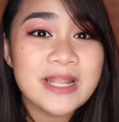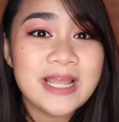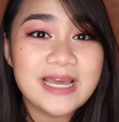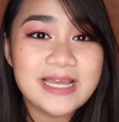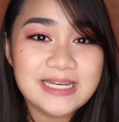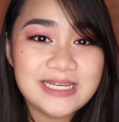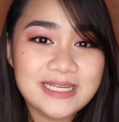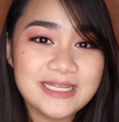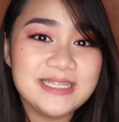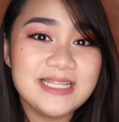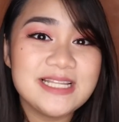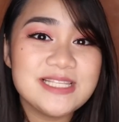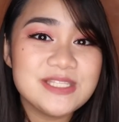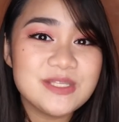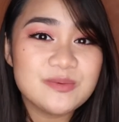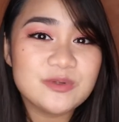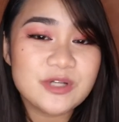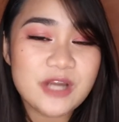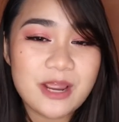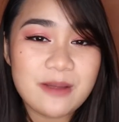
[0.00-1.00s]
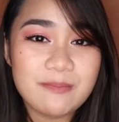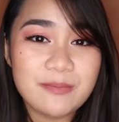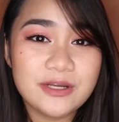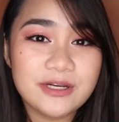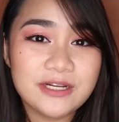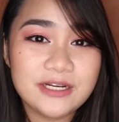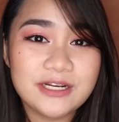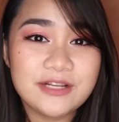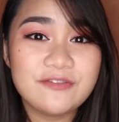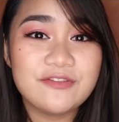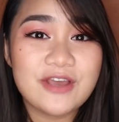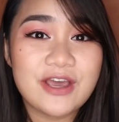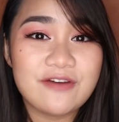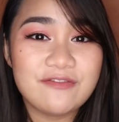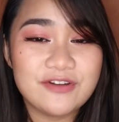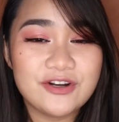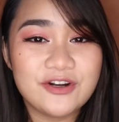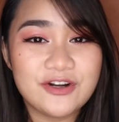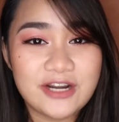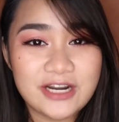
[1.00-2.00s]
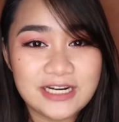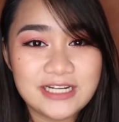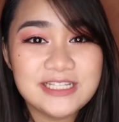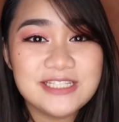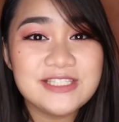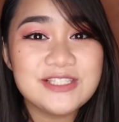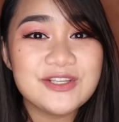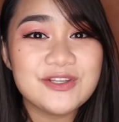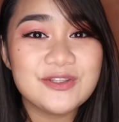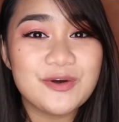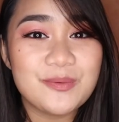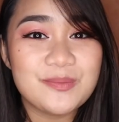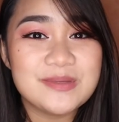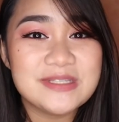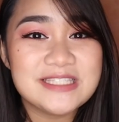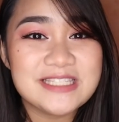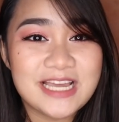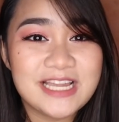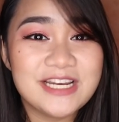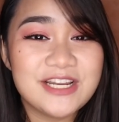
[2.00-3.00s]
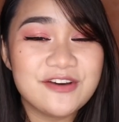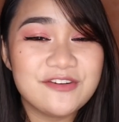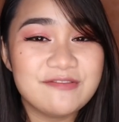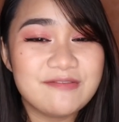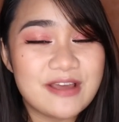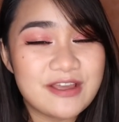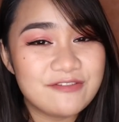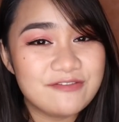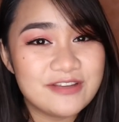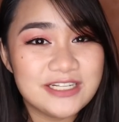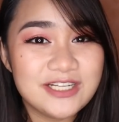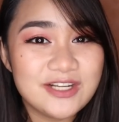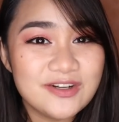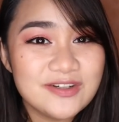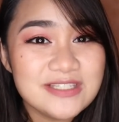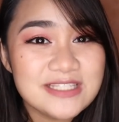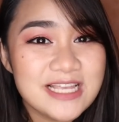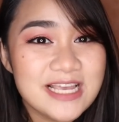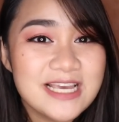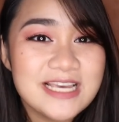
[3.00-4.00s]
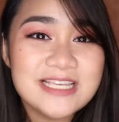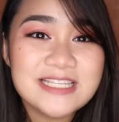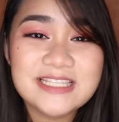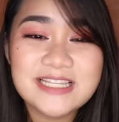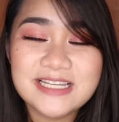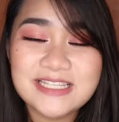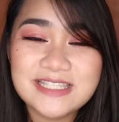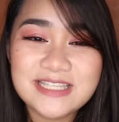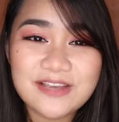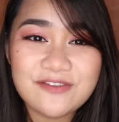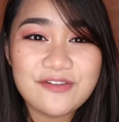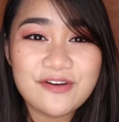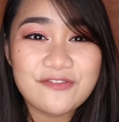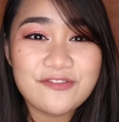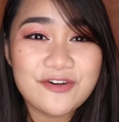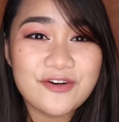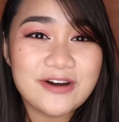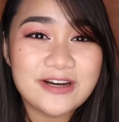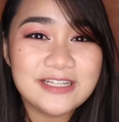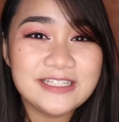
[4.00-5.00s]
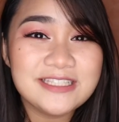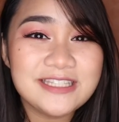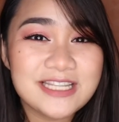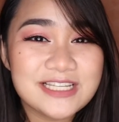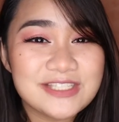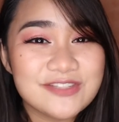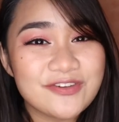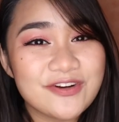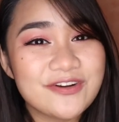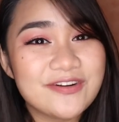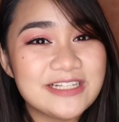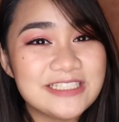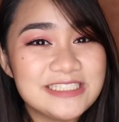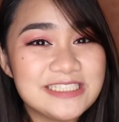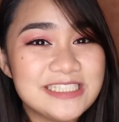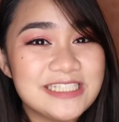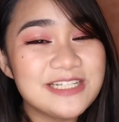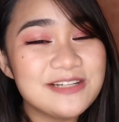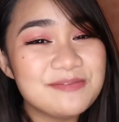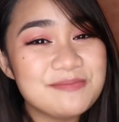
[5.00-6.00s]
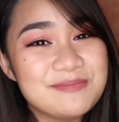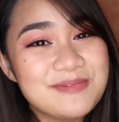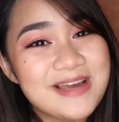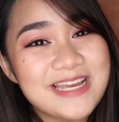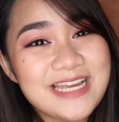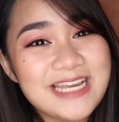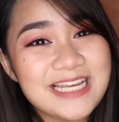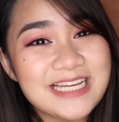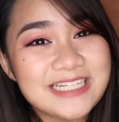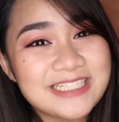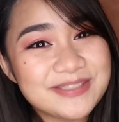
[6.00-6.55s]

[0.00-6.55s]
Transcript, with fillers: and hit that subscribe button if you haven't already so you don't miss any of my videos. Stay safe everyone. Thanks for watching. Bye!